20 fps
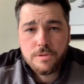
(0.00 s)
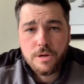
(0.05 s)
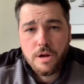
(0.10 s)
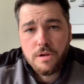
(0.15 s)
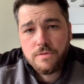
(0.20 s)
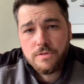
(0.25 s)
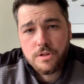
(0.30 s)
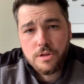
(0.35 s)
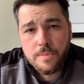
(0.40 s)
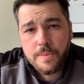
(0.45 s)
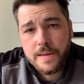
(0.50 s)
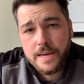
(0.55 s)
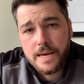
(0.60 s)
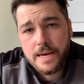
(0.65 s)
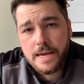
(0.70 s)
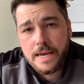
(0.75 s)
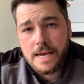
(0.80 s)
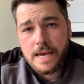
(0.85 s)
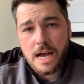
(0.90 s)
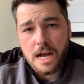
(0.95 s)
Golf Club
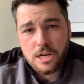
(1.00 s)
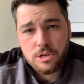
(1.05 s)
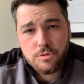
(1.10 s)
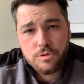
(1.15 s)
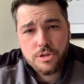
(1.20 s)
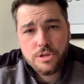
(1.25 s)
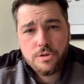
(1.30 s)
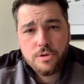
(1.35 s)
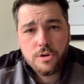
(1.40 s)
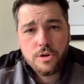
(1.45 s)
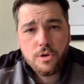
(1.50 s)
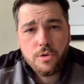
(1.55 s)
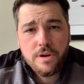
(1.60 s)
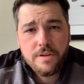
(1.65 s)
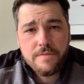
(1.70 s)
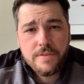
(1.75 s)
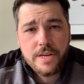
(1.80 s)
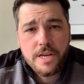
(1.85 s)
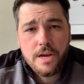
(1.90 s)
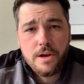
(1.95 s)
here. I just wanted to do a quick
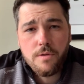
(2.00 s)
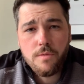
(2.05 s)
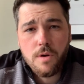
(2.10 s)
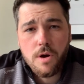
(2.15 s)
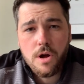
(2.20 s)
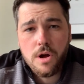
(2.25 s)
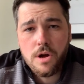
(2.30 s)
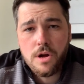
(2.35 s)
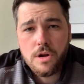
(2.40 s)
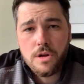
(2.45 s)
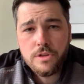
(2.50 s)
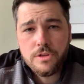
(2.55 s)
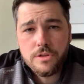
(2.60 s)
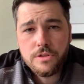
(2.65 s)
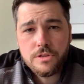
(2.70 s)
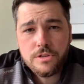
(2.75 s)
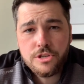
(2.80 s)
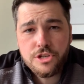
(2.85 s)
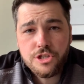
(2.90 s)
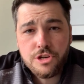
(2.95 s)
video
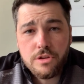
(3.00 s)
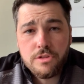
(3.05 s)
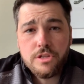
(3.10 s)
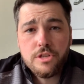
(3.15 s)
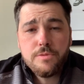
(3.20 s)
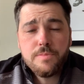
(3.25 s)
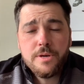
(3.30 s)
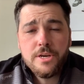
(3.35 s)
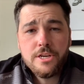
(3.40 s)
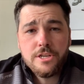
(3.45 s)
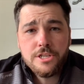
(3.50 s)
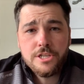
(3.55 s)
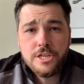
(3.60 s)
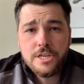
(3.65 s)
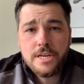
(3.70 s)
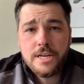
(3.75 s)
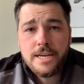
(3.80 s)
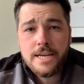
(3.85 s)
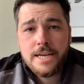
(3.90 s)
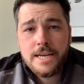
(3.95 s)
on shot
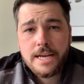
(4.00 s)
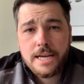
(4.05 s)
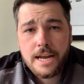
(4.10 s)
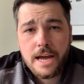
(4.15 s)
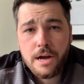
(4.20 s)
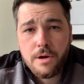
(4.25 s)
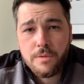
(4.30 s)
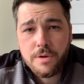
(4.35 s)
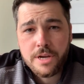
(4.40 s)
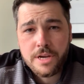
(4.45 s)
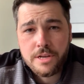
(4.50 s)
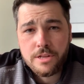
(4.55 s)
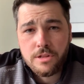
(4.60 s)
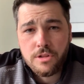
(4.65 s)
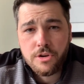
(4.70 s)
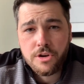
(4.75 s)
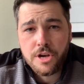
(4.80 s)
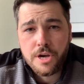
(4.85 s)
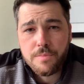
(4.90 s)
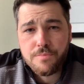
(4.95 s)
dispersion and how we can
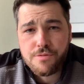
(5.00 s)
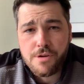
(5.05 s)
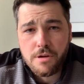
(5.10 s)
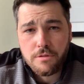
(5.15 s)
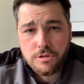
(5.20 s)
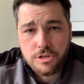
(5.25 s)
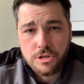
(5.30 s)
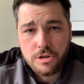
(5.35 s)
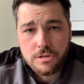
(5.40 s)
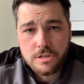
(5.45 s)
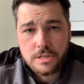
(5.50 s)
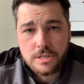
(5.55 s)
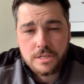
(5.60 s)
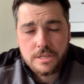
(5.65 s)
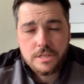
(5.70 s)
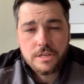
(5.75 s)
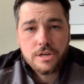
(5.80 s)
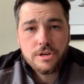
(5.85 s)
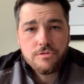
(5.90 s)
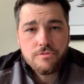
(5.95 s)
look at approach shots
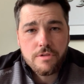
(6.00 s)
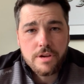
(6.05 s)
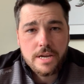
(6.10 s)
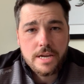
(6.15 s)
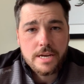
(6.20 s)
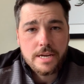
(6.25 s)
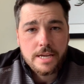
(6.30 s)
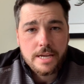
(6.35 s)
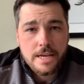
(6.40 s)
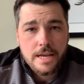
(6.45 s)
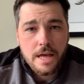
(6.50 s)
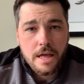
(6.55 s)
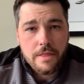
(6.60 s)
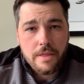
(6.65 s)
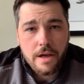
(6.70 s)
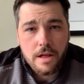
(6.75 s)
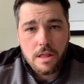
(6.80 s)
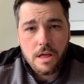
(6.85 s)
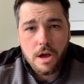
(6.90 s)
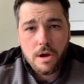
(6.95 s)
into the green.
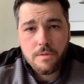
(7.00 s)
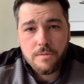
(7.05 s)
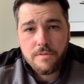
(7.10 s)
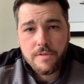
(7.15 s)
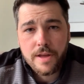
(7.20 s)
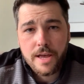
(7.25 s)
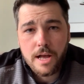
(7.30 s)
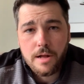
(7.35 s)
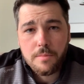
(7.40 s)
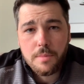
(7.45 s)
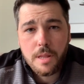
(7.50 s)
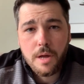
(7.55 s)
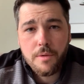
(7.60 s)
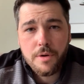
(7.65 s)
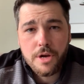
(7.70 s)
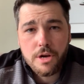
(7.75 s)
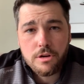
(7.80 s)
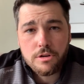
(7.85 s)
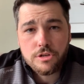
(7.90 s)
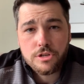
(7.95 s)
That'll hopefully help lower
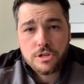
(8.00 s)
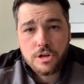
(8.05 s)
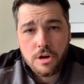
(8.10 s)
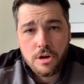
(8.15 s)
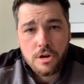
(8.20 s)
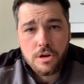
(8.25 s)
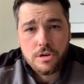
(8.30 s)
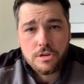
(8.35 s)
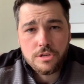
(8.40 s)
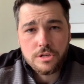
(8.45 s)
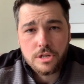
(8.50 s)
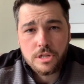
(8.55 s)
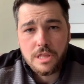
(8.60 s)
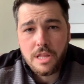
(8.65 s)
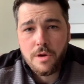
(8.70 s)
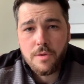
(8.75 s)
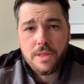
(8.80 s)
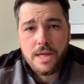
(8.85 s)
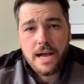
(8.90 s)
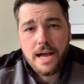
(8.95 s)
your scores and
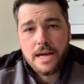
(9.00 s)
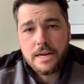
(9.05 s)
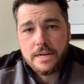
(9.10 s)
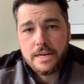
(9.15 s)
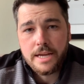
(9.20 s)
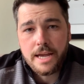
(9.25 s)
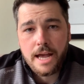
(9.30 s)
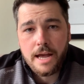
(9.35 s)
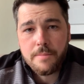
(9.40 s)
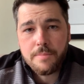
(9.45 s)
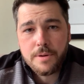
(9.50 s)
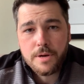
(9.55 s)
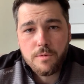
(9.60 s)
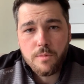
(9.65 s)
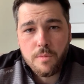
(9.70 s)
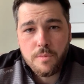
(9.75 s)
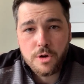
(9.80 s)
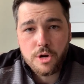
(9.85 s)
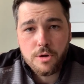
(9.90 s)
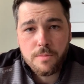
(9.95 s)
lower that handicap
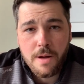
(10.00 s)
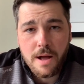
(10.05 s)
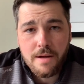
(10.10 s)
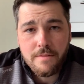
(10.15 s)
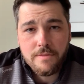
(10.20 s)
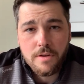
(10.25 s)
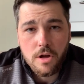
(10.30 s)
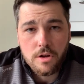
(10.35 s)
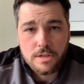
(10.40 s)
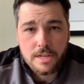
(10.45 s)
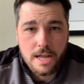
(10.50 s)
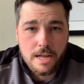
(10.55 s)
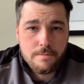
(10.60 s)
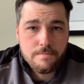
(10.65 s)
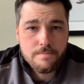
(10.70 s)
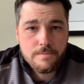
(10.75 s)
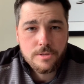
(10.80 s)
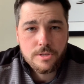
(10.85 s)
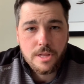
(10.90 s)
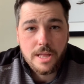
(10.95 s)
when we come out of lockdown.
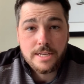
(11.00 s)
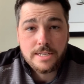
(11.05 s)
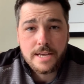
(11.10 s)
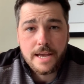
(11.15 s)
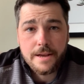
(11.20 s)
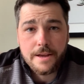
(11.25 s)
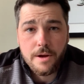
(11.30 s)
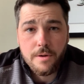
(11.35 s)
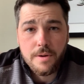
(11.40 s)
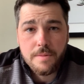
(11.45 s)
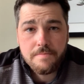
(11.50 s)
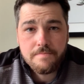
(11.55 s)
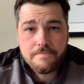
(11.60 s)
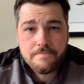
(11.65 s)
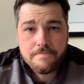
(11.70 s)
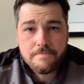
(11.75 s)
So let's get going.